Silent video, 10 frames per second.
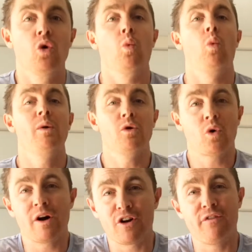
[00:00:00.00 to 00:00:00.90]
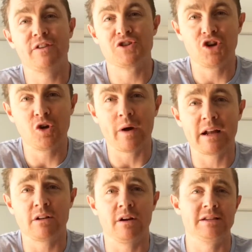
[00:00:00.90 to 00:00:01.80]
We will quite often turn away
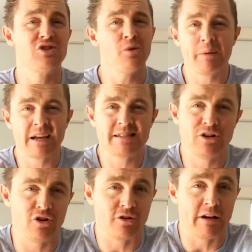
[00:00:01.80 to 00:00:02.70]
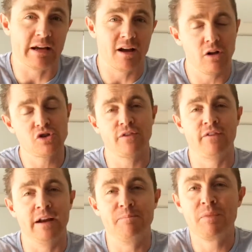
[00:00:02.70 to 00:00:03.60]
clients, not because they're not a great culture
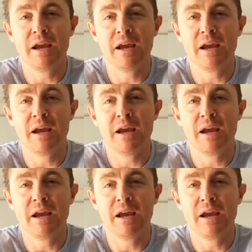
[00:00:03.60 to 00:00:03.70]
fit,